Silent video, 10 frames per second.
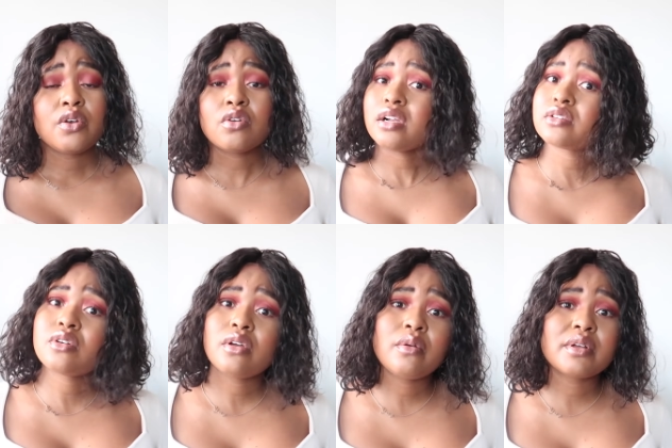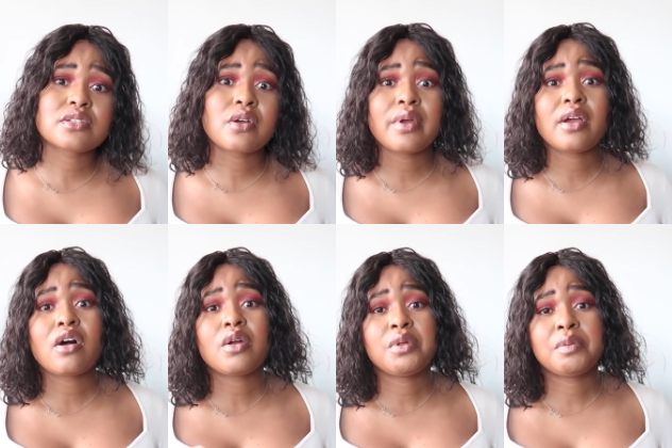not knowing what's going
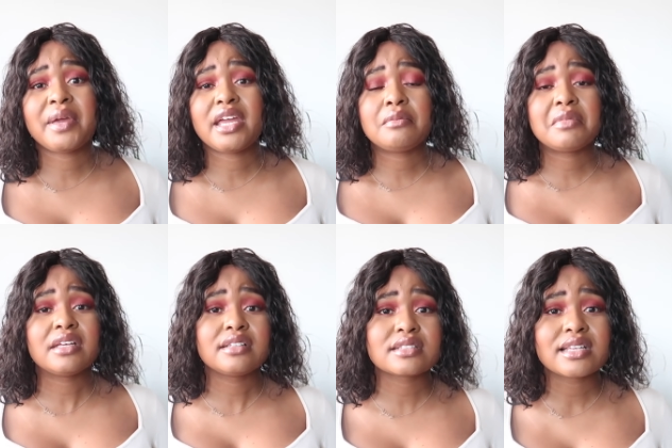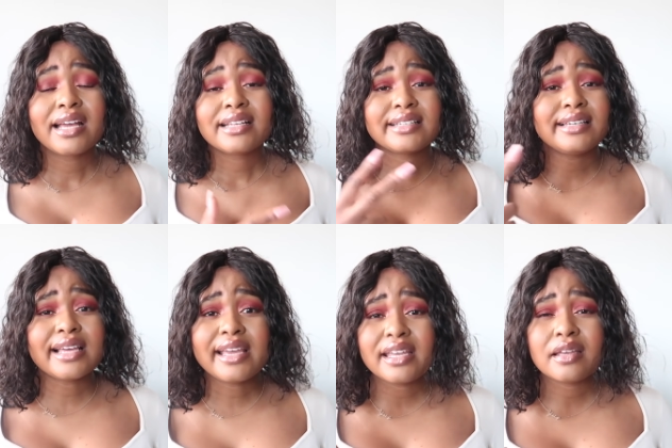on with payments,
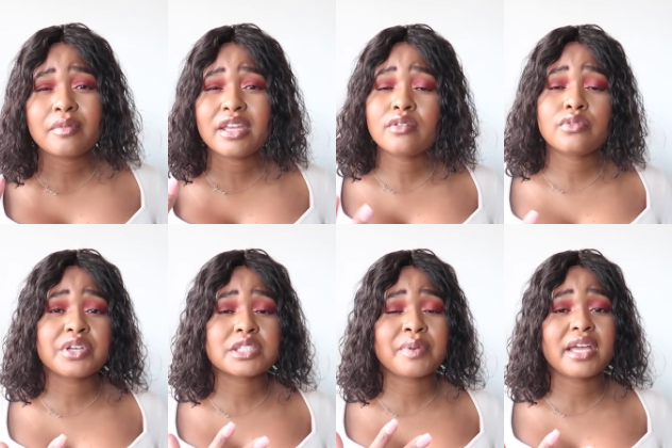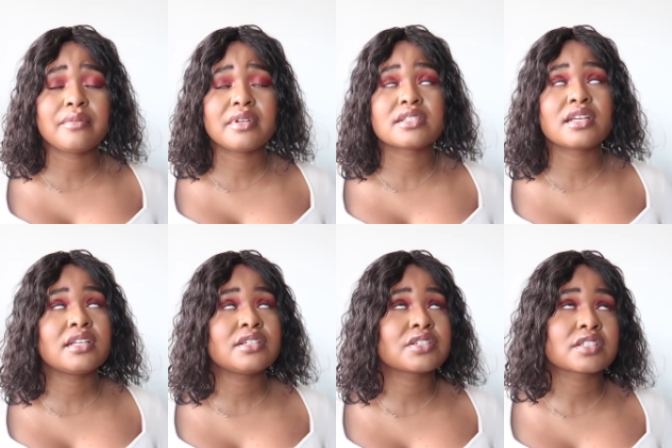delaying invoice payments, and
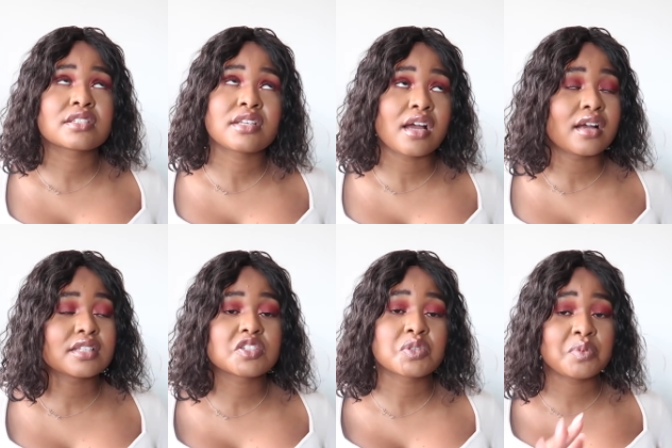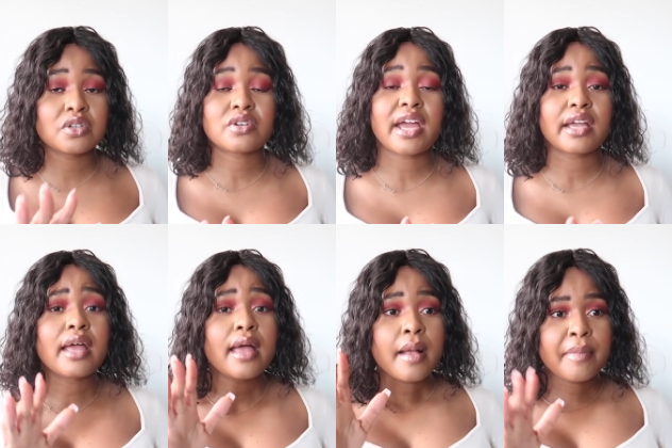it's just, yeah, it's just been a drag.
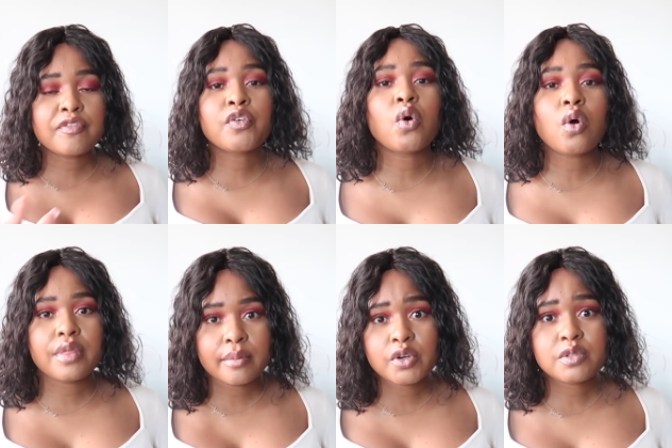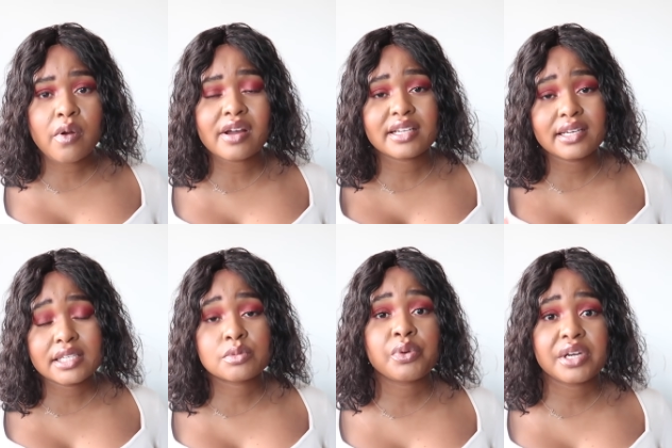But for the most part, it
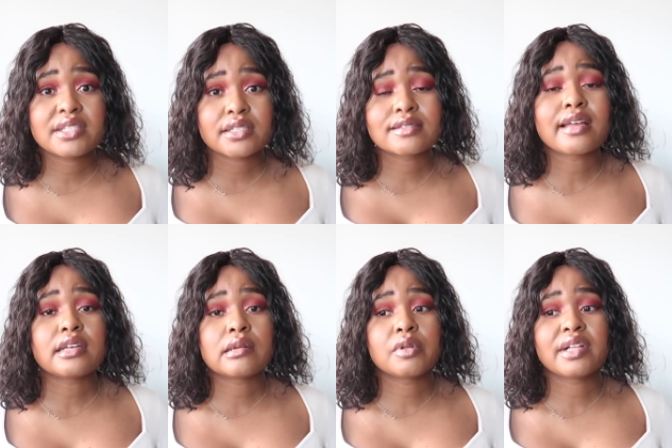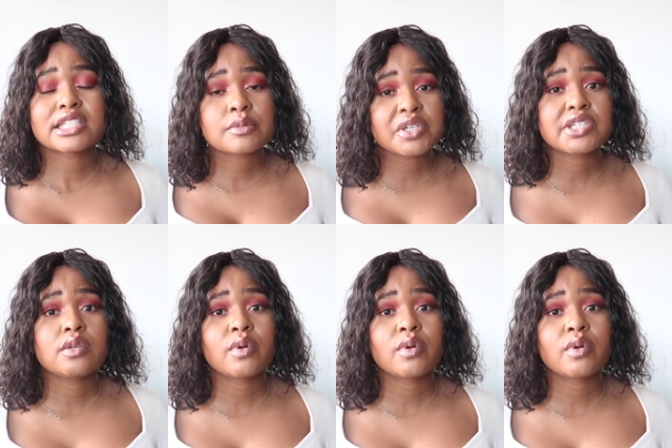is pretty sustainable, especially